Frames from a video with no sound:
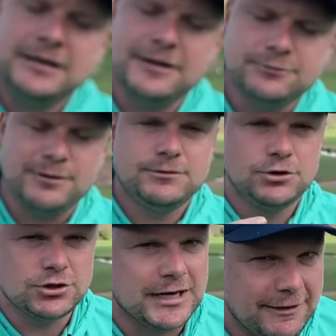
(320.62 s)
This one
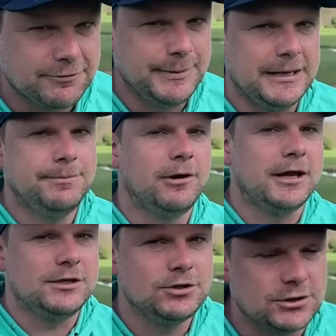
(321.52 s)
doesn't have speed
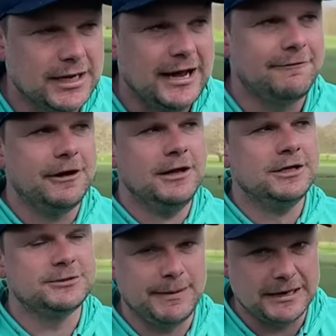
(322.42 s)
pocket, doesn't have
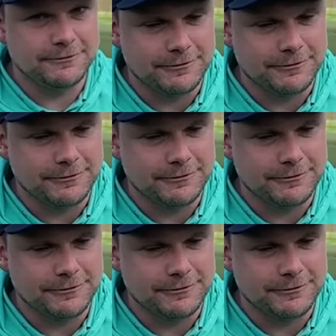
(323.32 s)
speed